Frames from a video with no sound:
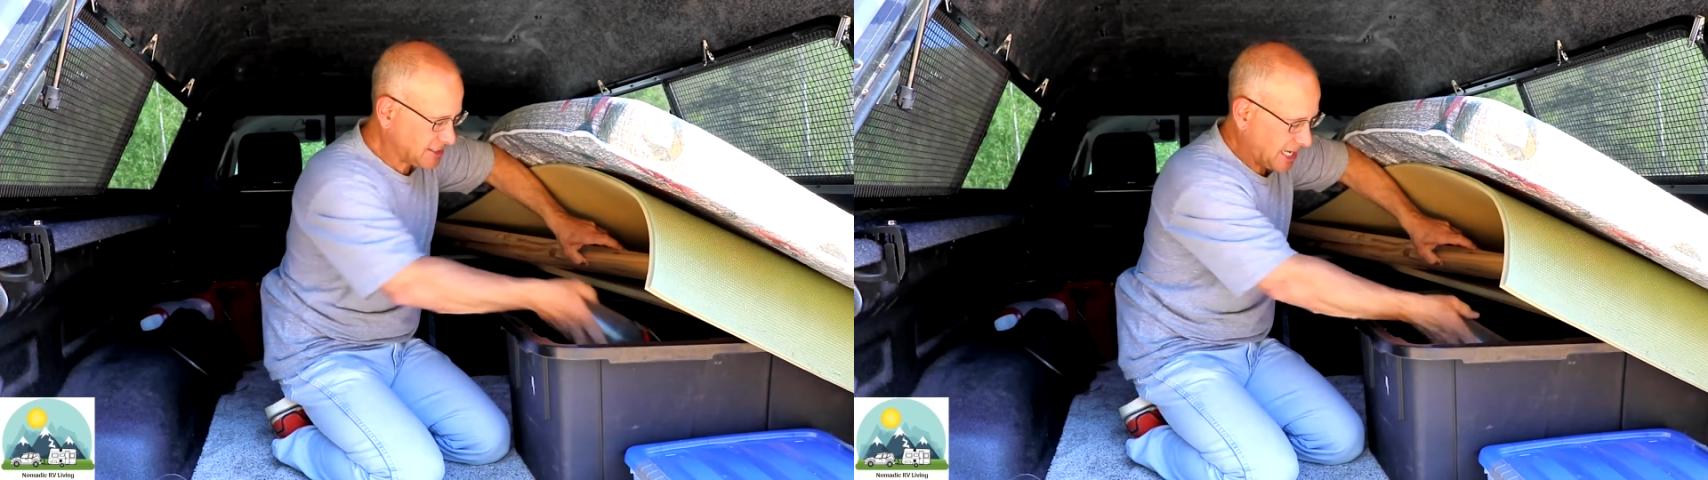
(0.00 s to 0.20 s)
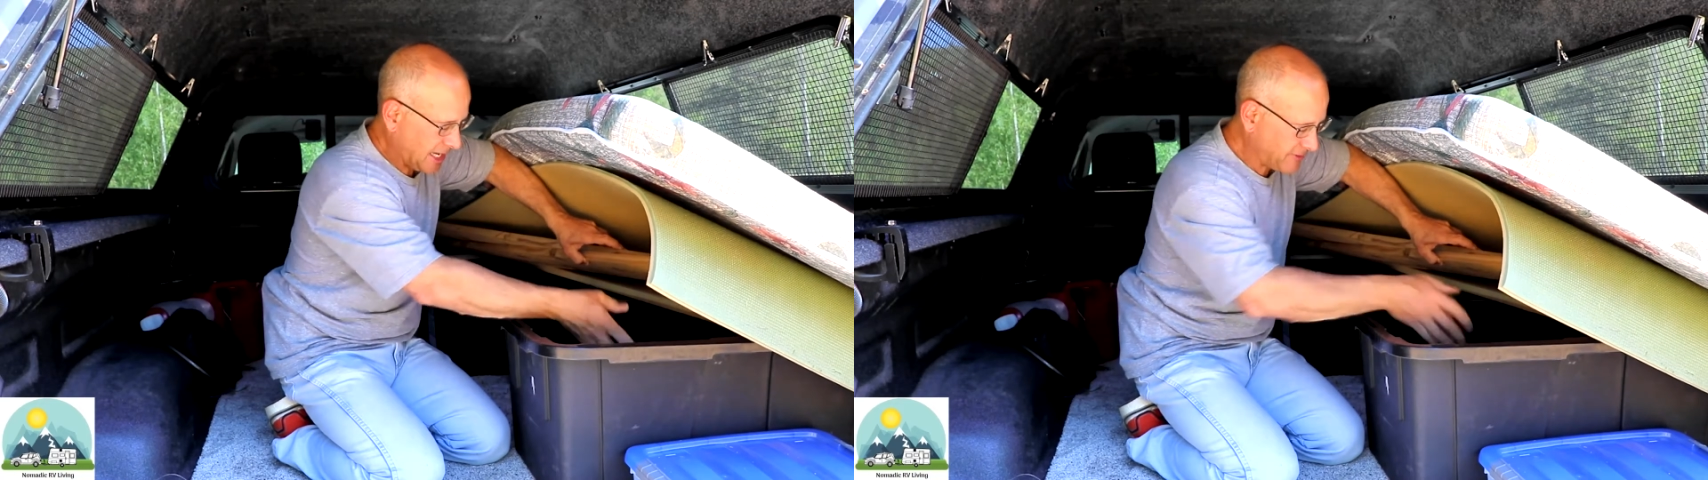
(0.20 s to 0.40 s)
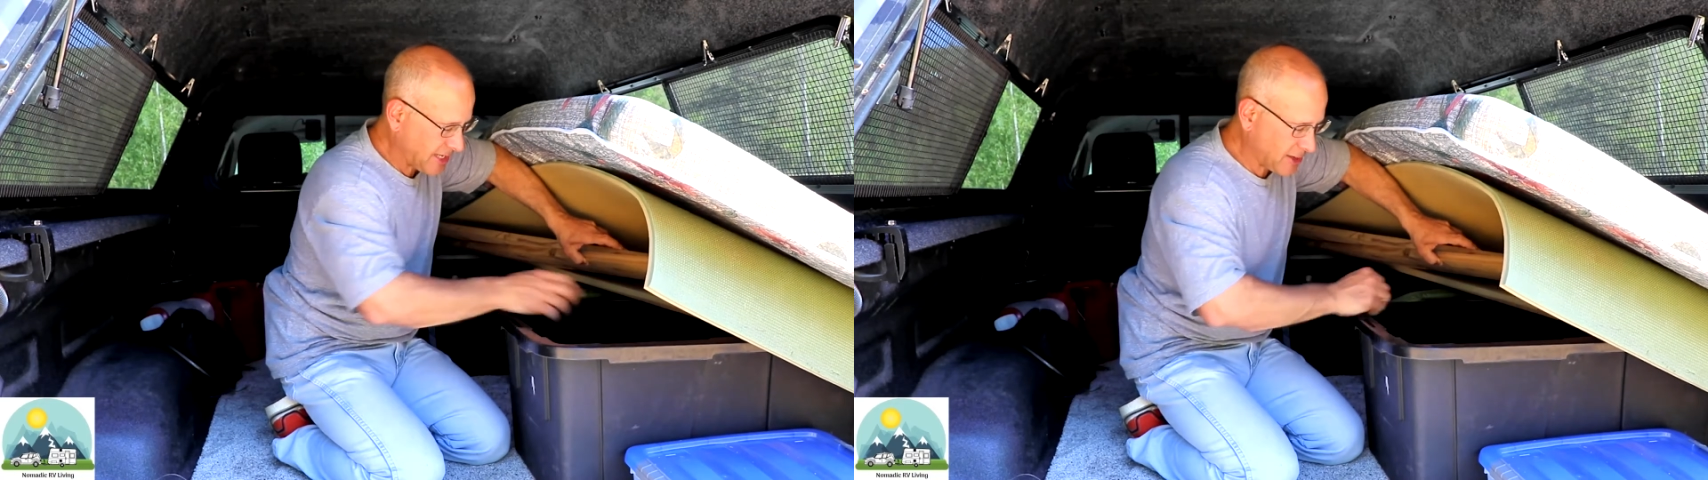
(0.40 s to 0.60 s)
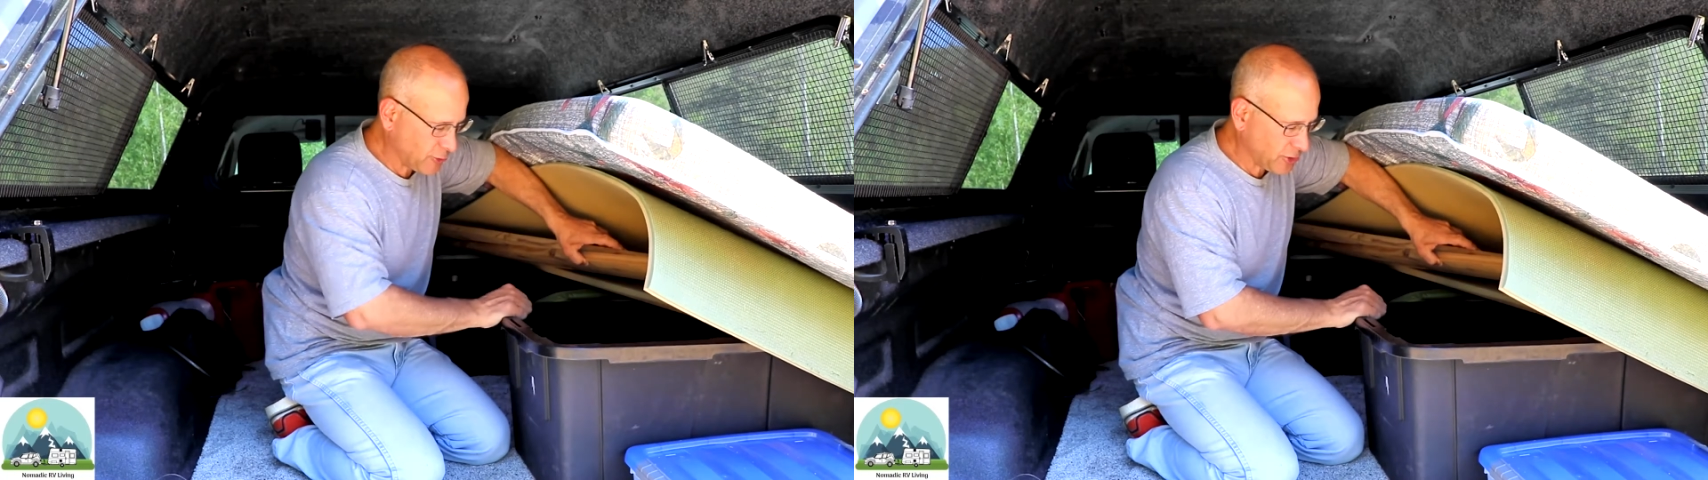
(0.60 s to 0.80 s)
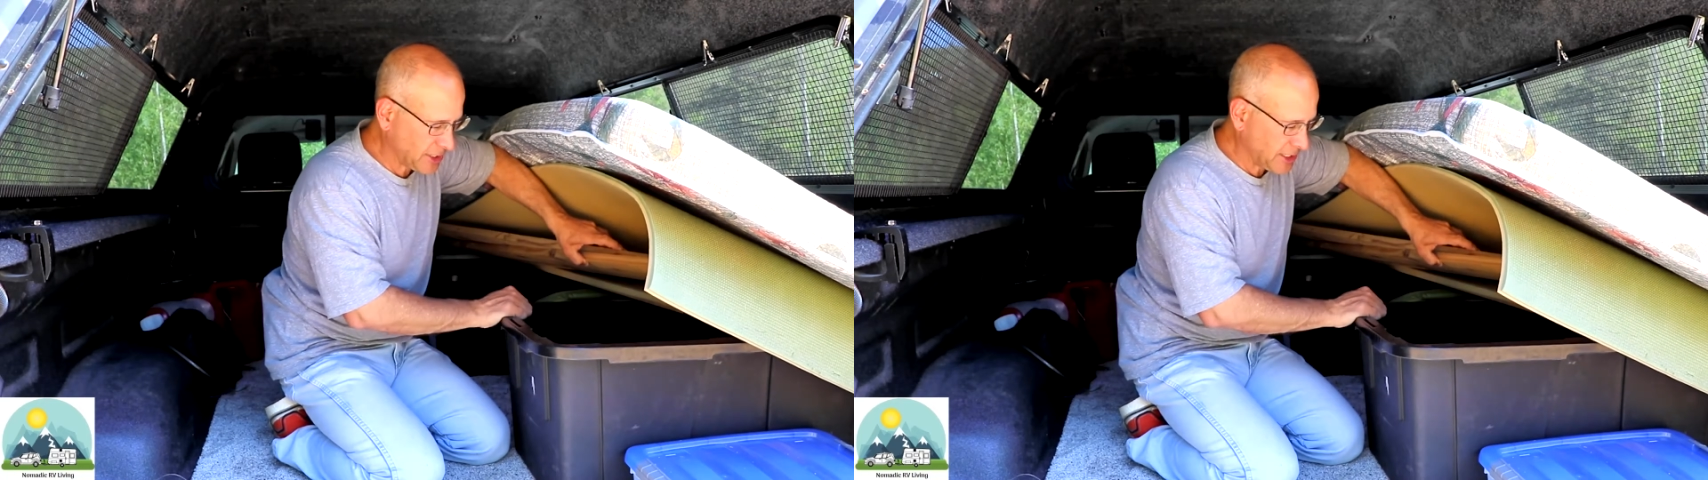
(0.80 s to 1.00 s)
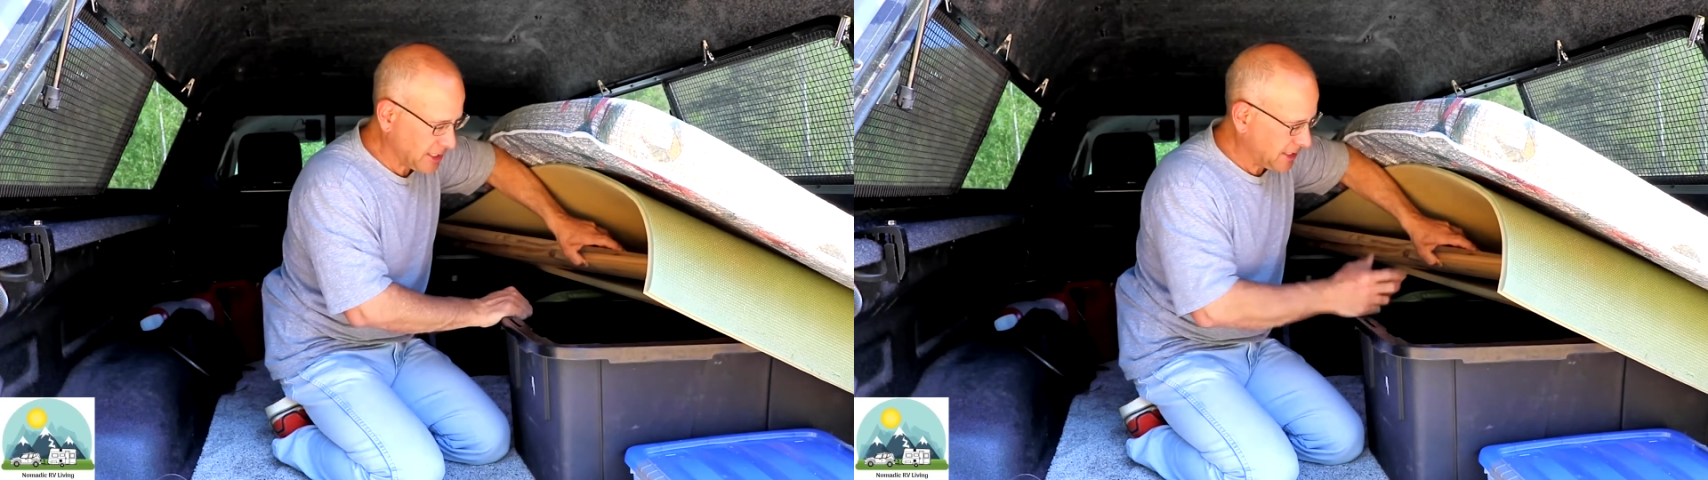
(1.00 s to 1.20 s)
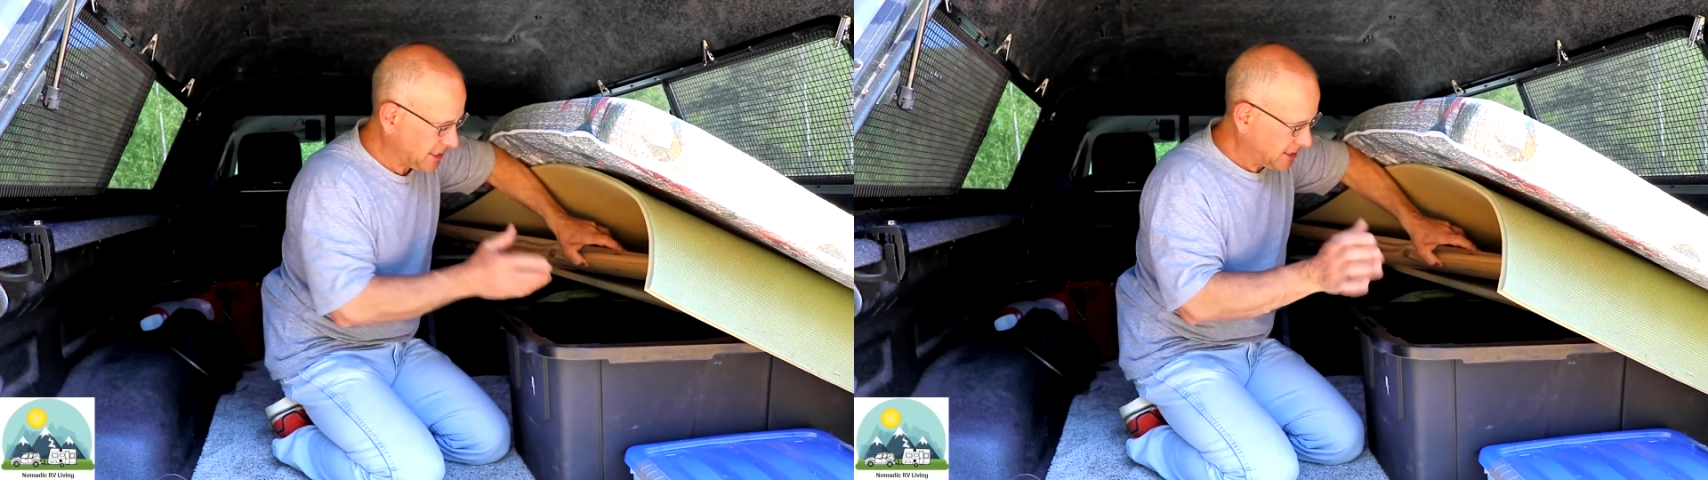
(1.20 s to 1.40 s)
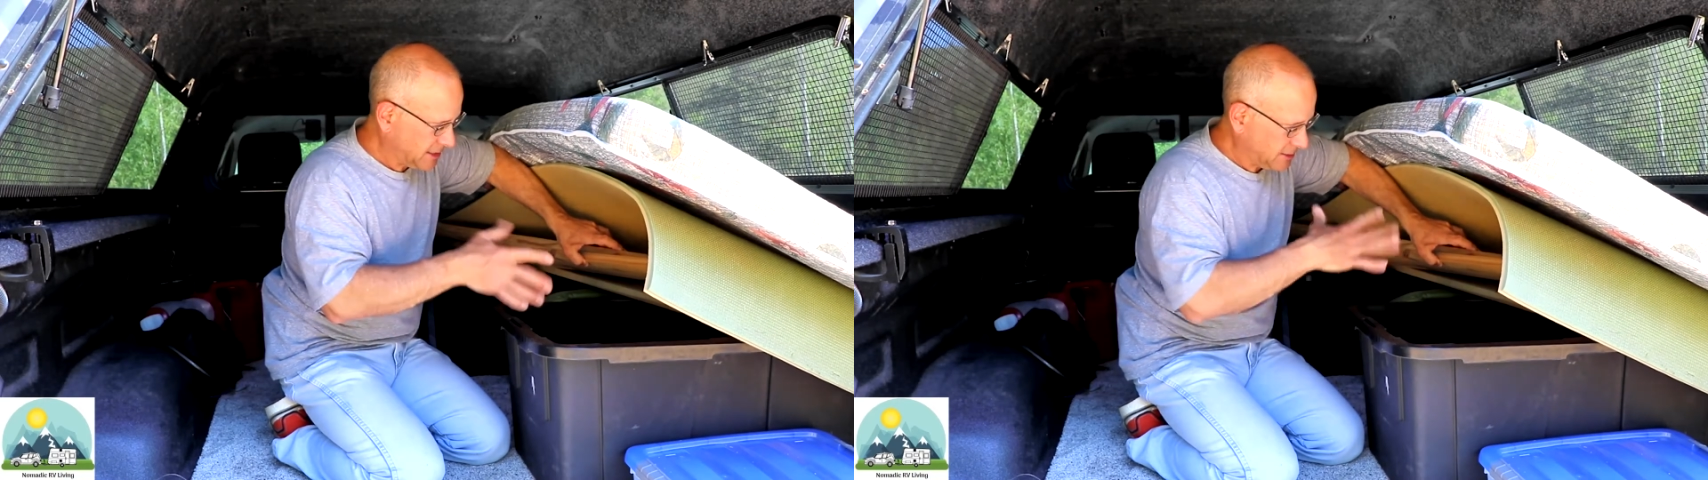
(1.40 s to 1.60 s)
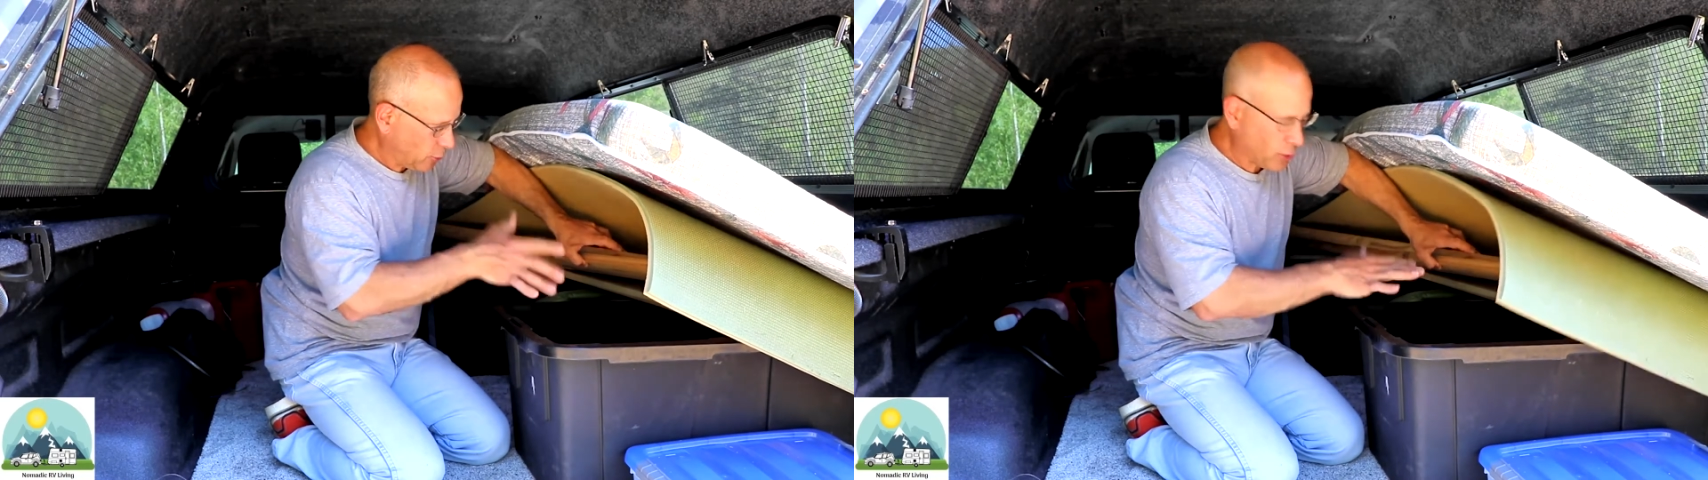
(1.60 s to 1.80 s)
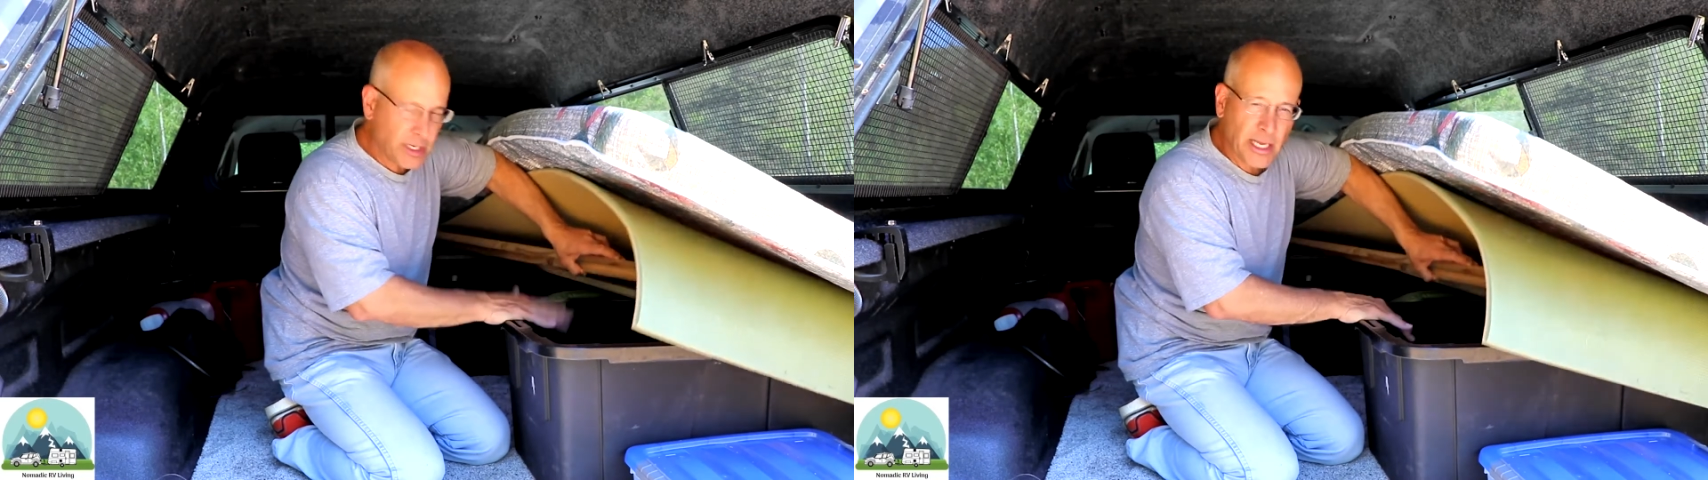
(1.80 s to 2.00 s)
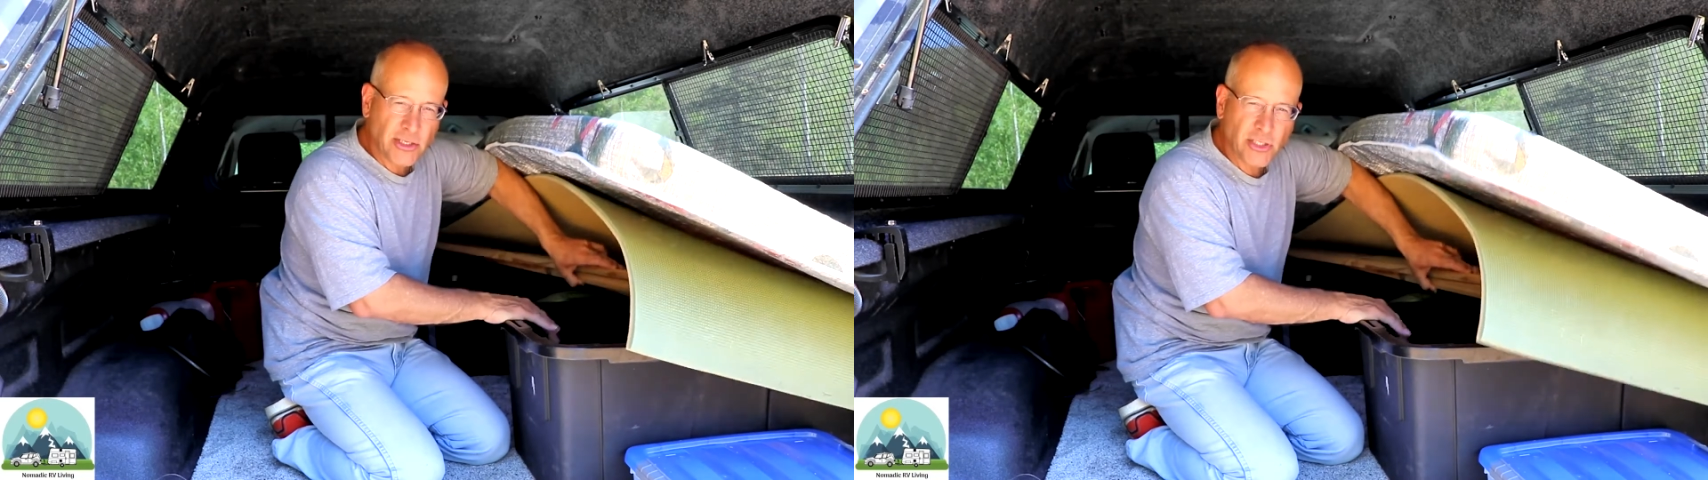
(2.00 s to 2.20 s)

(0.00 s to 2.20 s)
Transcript: I have not really organized